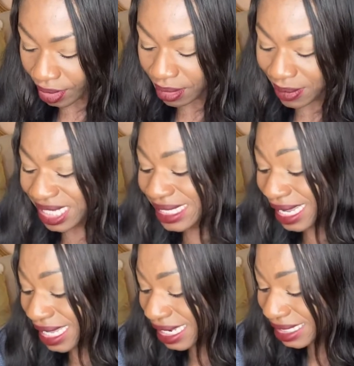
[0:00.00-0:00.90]
My
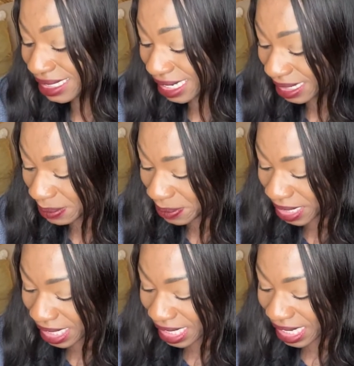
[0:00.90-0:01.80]
second tip
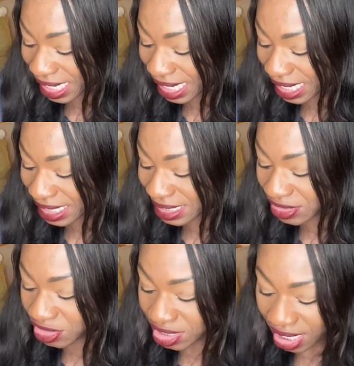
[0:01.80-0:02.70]
is
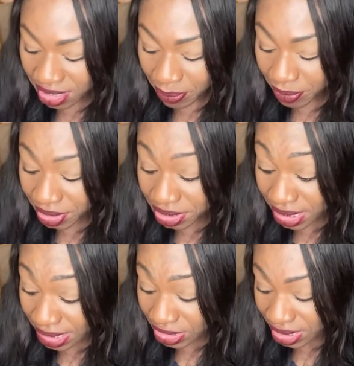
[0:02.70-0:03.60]
to take the
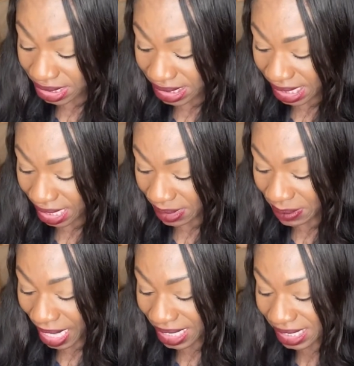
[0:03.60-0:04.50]
Predictor exam
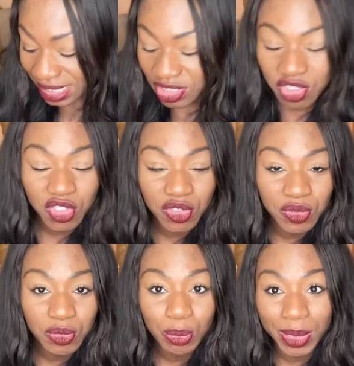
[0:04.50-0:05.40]
at least
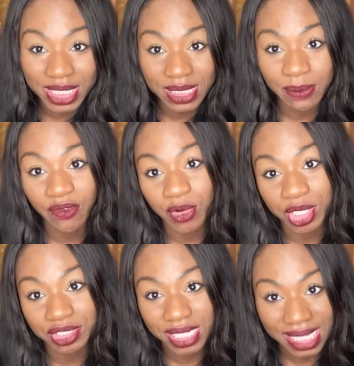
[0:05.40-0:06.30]
2 months before
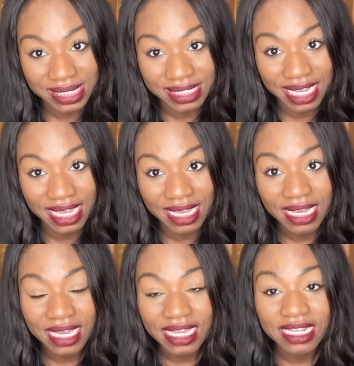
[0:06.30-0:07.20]
your test date.
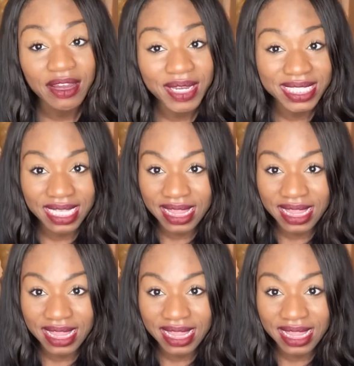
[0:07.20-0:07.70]
Now, I did